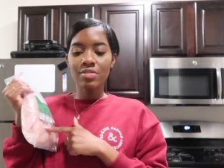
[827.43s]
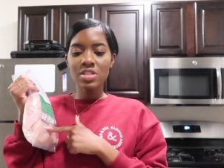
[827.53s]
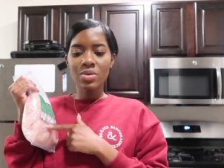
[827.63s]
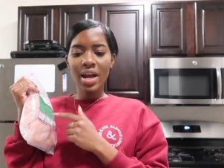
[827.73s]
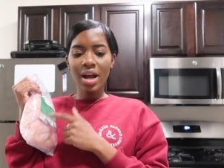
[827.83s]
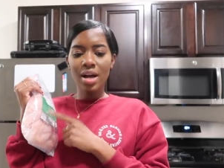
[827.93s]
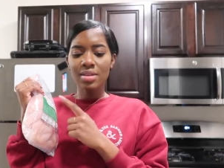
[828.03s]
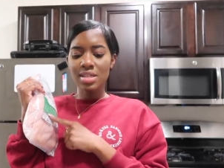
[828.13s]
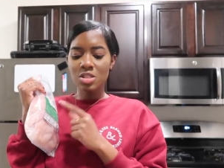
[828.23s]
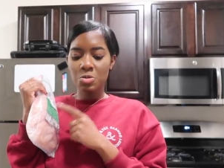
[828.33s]
the reason why I got
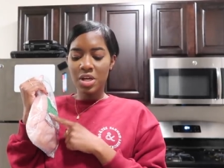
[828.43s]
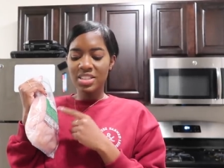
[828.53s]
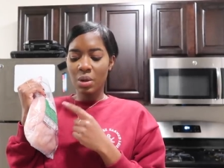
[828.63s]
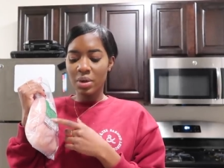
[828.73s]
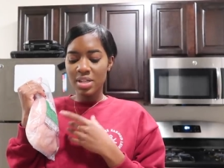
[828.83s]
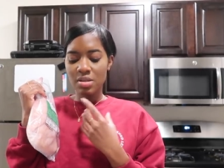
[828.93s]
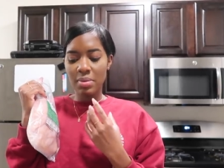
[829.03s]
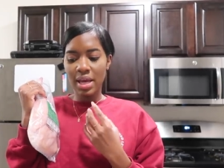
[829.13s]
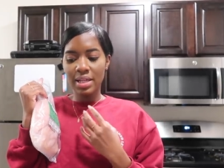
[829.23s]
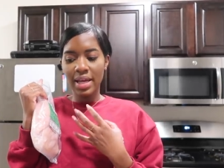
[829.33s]
this is because I wanted to
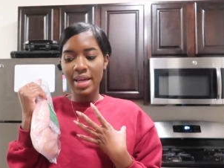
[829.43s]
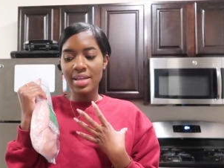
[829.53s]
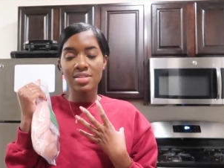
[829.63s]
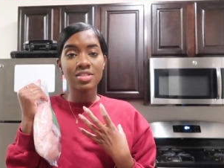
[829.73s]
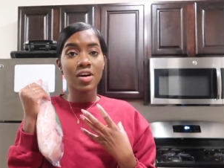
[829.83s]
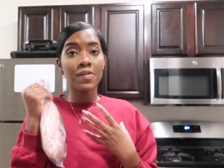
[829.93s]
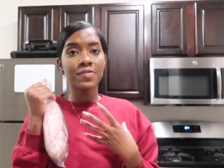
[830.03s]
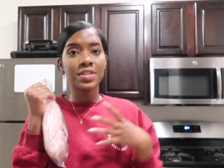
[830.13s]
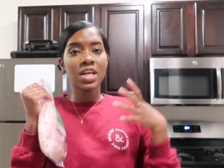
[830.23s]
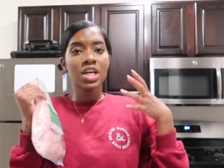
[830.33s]
make like a
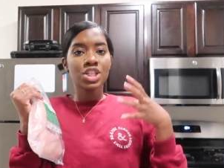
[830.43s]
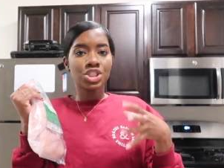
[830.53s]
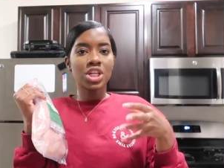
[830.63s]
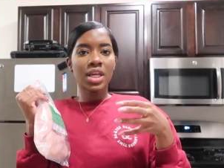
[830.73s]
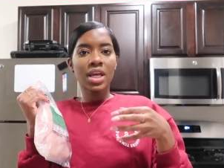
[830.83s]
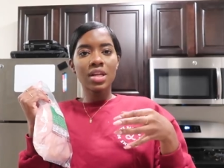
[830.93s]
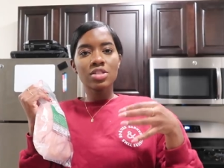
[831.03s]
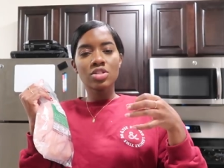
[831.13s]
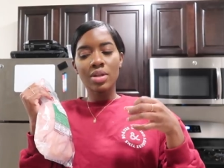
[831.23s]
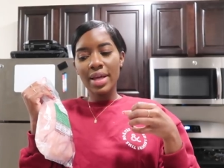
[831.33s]
stuffed chicken,
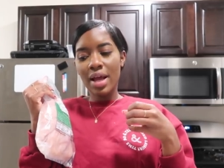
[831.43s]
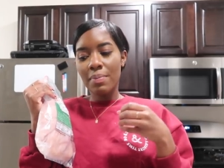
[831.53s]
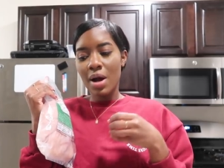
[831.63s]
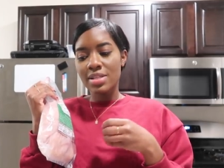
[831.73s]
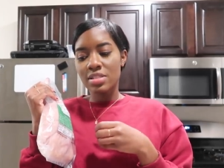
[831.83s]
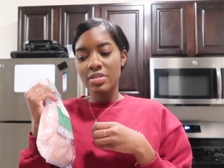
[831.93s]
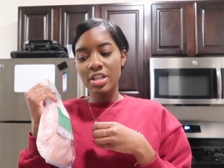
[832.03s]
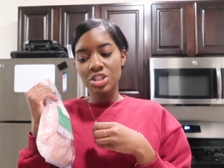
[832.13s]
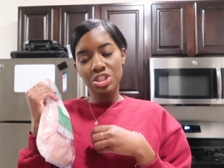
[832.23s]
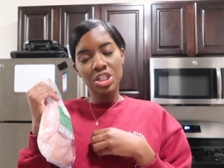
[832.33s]
so like a
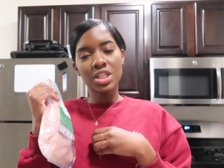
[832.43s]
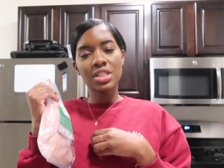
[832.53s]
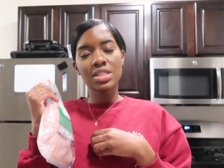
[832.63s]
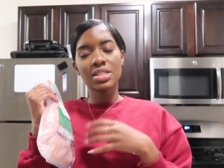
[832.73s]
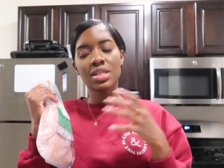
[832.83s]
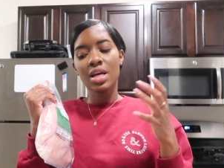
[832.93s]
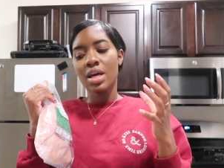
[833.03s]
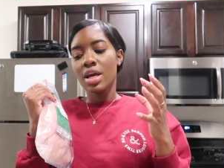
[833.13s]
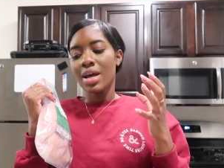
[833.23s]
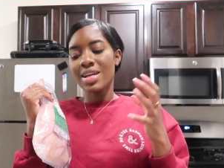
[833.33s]
mozzarella cheese
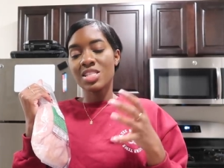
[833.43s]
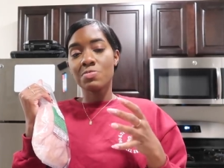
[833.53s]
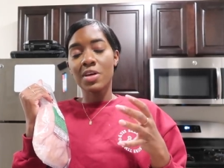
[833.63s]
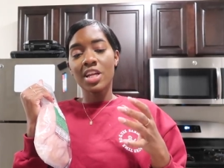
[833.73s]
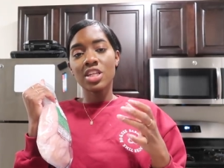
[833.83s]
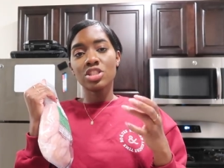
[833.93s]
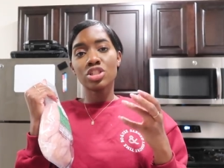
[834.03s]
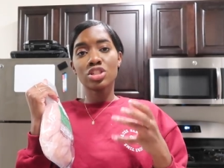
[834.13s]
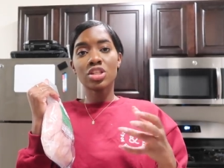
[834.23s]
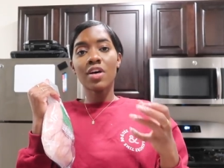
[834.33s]
and spinach
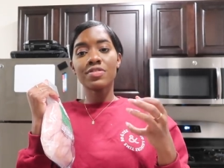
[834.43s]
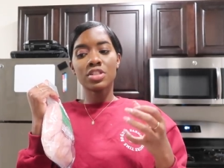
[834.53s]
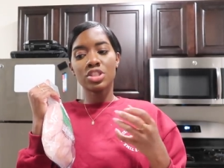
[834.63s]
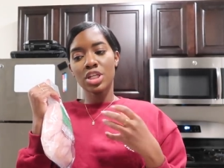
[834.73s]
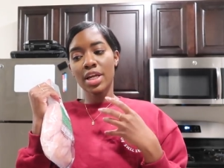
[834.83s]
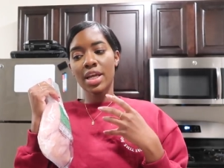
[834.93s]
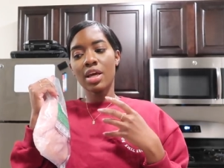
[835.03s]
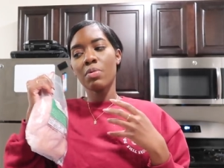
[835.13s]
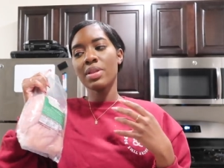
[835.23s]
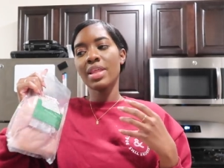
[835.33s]
stuffed
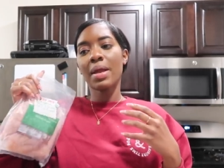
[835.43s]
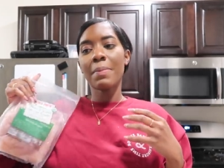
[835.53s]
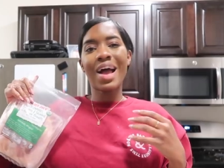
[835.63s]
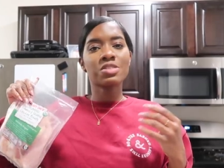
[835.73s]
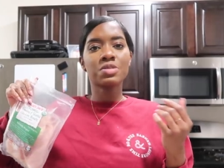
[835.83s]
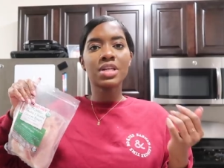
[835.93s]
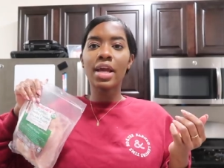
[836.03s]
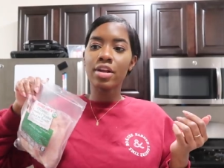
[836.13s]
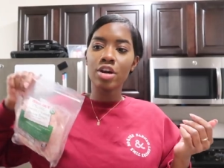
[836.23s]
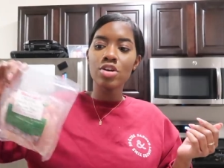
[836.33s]
chicken with like mashed
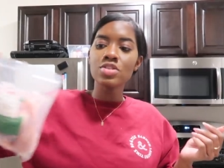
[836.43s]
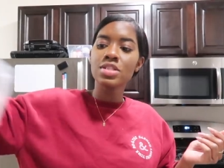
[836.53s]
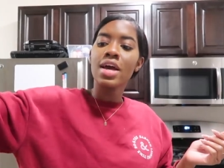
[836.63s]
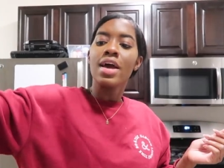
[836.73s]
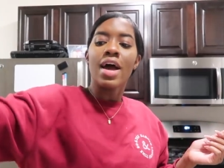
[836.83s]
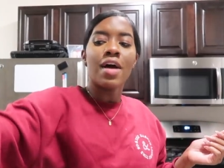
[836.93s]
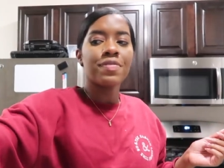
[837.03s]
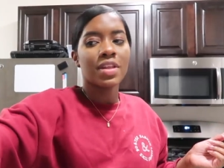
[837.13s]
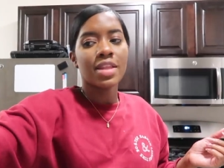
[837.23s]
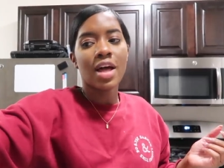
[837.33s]
potatoes. I
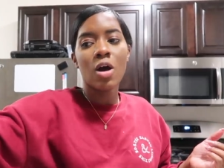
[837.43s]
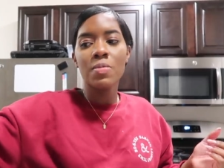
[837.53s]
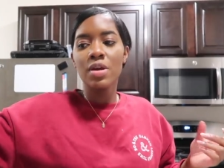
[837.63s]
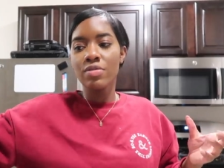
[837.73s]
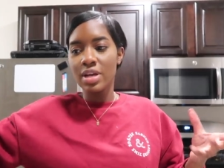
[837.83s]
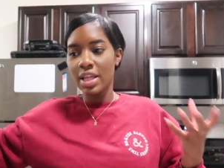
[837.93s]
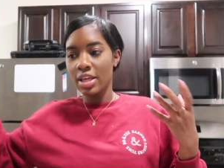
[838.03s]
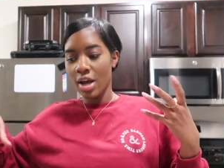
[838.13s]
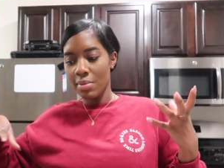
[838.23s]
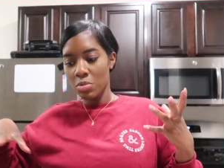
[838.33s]
feel like that would be really
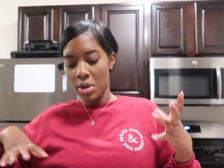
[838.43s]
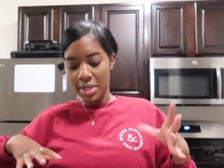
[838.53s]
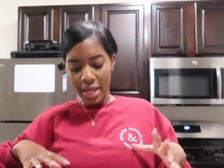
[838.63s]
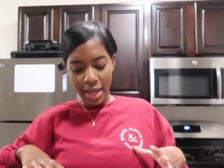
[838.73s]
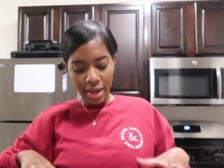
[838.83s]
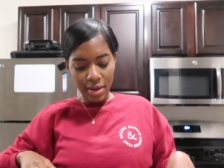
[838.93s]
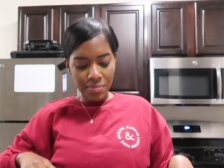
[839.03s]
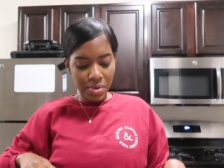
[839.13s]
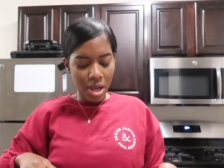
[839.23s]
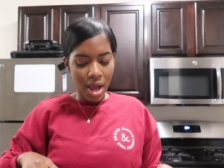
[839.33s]
yum one
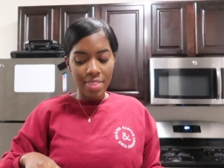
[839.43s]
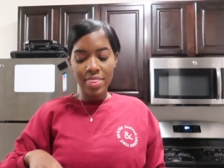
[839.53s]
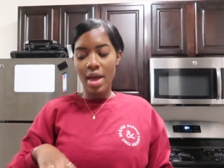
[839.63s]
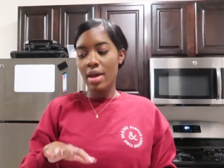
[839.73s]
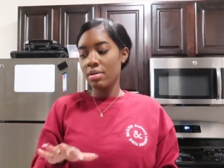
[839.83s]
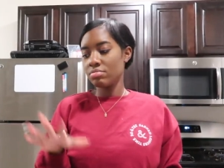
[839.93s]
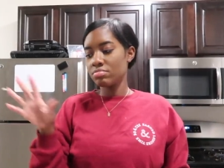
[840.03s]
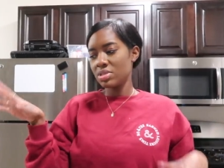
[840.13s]
day. And then